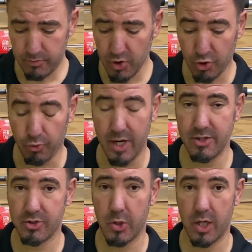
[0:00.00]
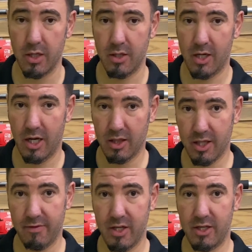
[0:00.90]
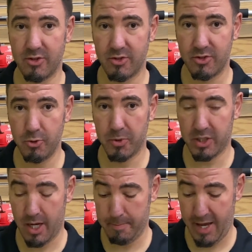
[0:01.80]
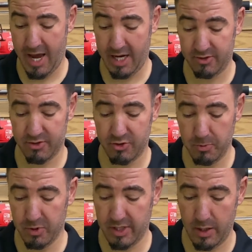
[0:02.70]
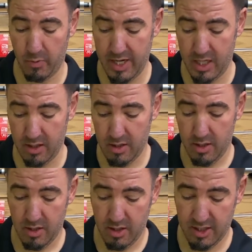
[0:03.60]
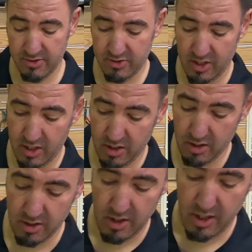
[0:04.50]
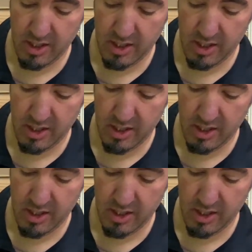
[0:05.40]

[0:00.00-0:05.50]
Great saw. I love it. It's super compact, super lightweight. You can see here, you